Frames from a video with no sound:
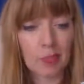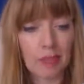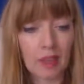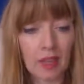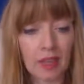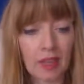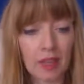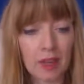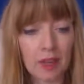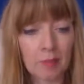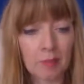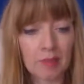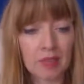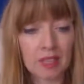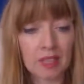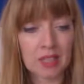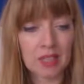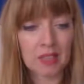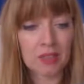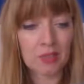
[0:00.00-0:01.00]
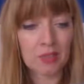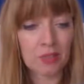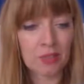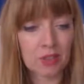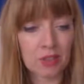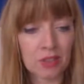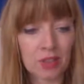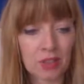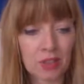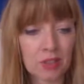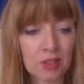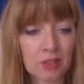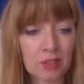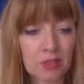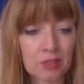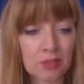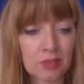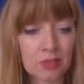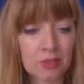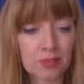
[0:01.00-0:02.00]
It is full
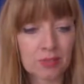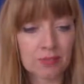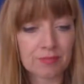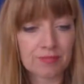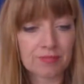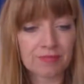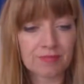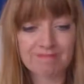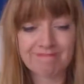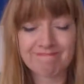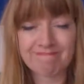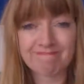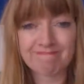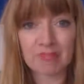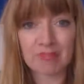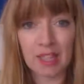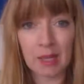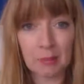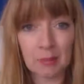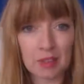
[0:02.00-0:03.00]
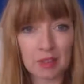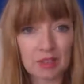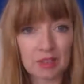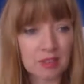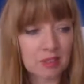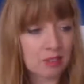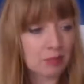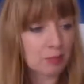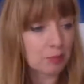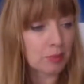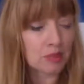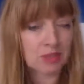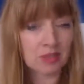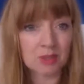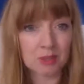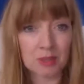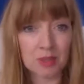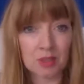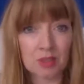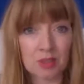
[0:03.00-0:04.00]
of chemicals, but I
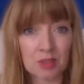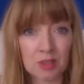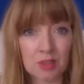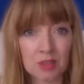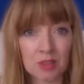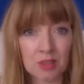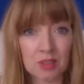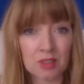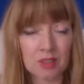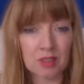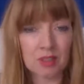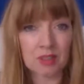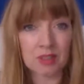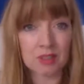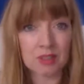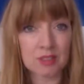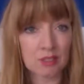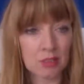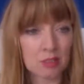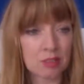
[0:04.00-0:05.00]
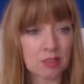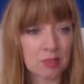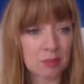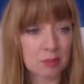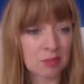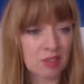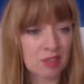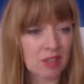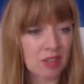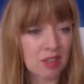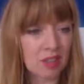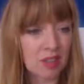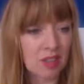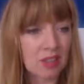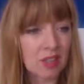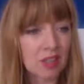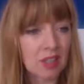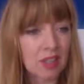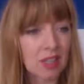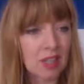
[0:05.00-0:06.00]
suppose all sun creams are,
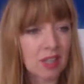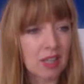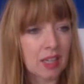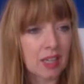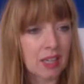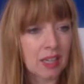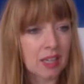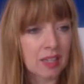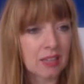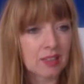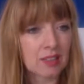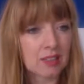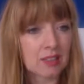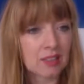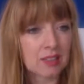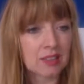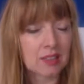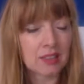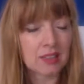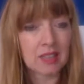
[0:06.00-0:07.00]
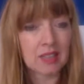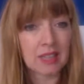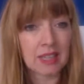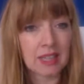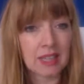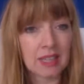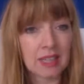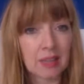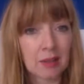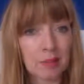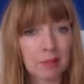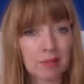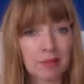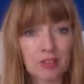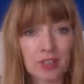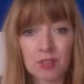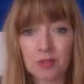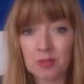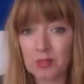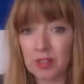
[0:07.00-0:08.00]
and
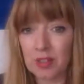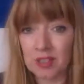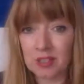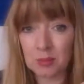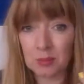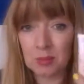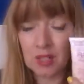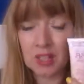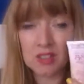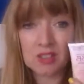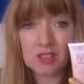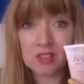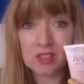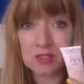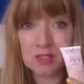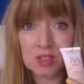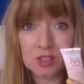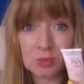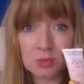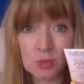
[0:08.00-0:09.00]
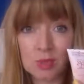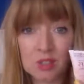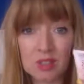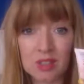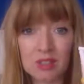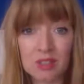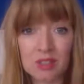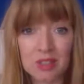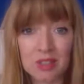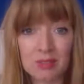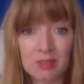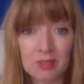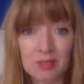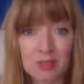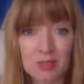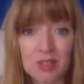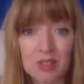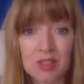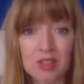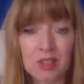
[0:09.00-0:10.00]
on first impressions, I've just worn it today for the
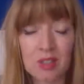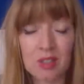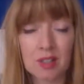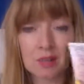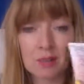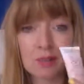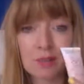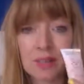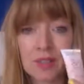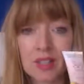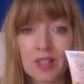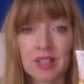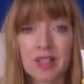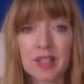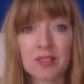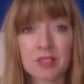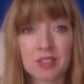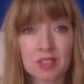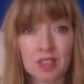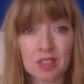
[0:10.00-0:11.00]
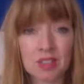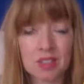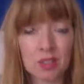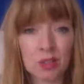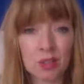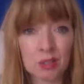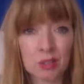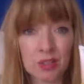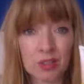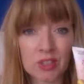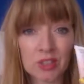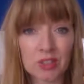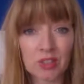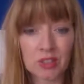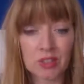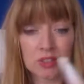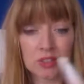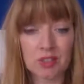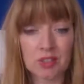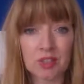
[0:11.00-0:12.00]
first time. It gives nice coverage,
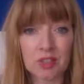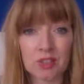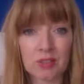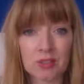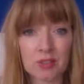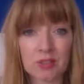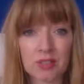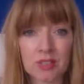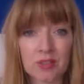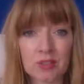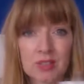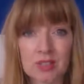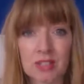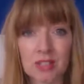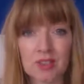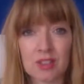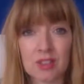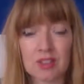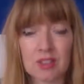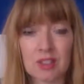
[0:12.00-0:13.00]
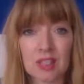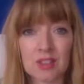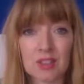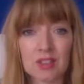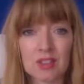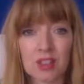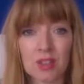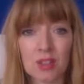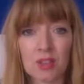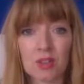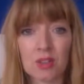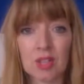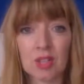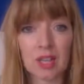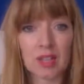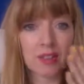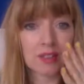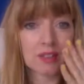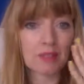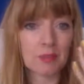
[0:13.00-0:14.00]
it kind of evens out the skin tone
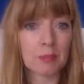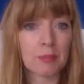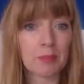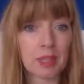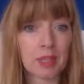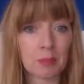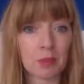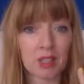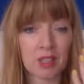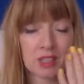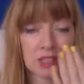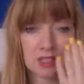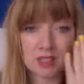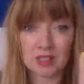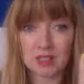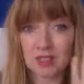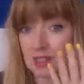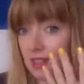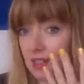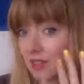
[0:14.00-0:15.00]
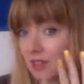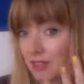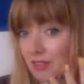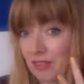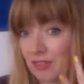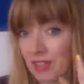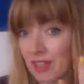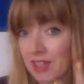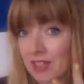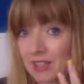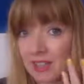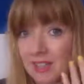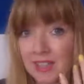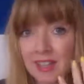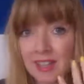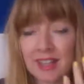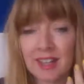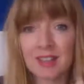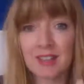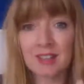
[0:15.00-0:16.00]
and minimises the freckly
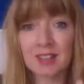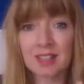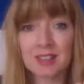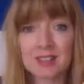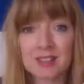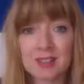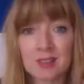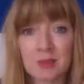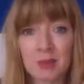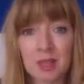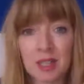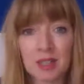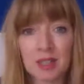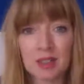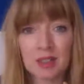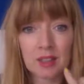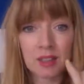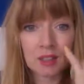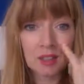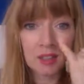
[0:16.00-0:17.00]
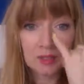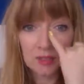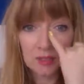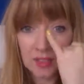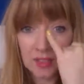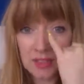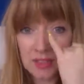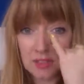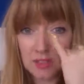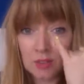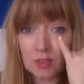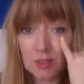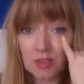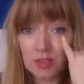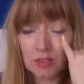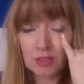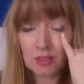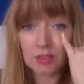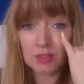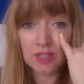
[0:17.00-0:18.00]
areas as well. It's no good
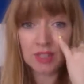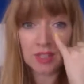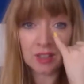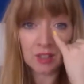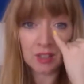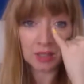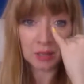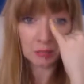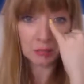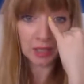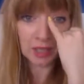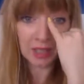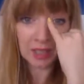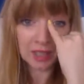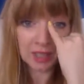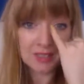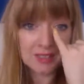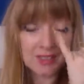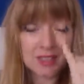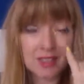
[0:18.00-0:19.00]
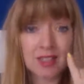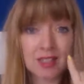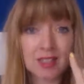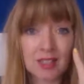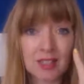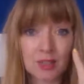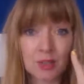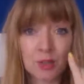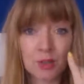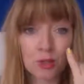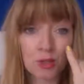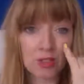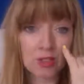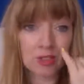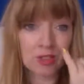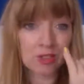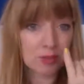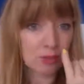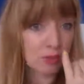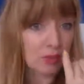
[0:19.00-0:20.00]
for the eye bags and the inner
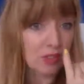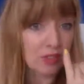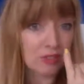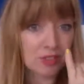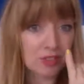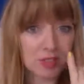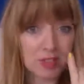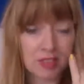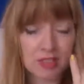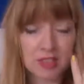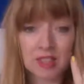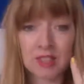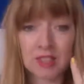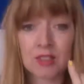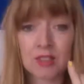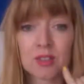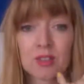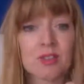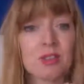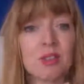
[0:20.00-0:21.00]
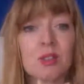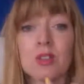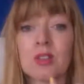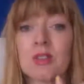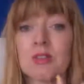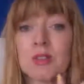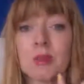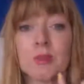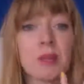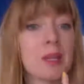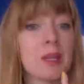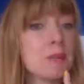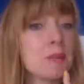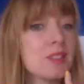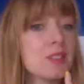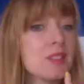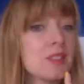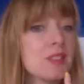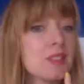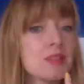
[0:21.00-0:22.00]
corners where I have dark shadows, or for
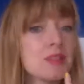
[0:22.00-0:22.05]
blemishes,